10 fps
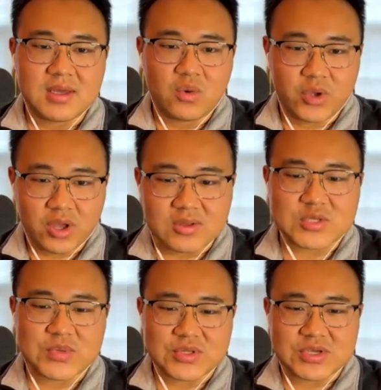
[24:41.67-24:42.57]
We
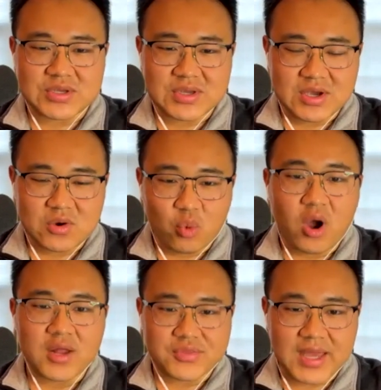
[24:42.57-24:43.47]
ultimately
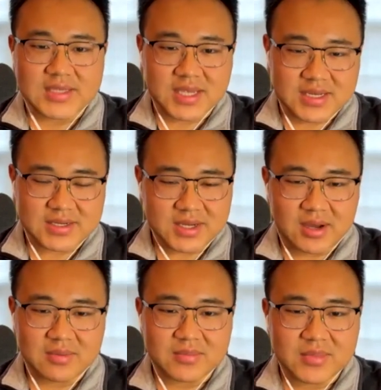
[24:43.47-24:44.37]
want that day to
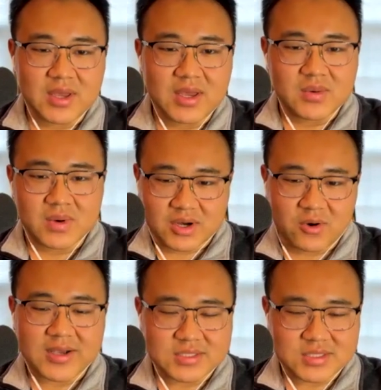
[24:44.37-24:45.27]
come when
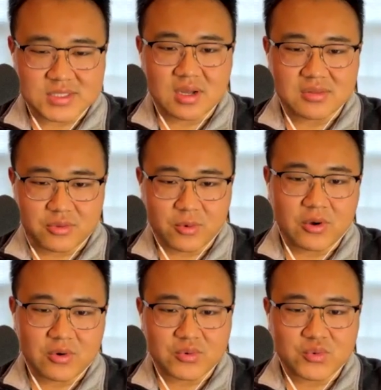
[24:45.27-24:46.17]
Christ is on the
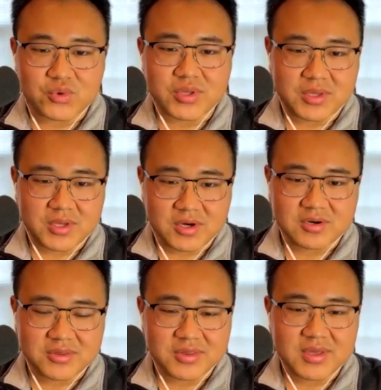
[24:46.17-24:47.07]
throne ruling the earth.